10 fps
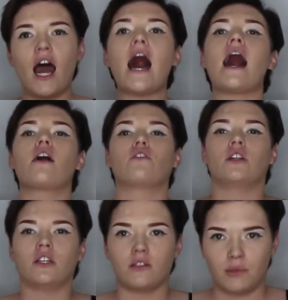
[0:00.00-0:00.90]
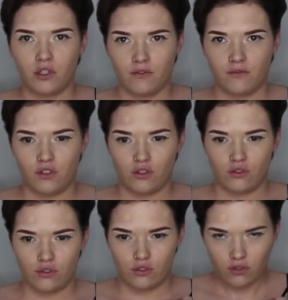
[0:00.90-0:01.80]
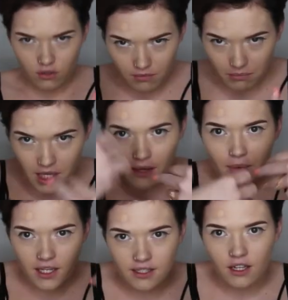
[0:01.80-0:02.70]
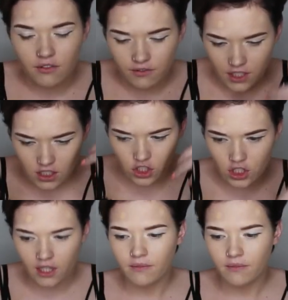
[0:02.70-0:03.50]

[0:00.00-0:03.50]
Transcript: I got a little bit confused. Me, myself, Keisha.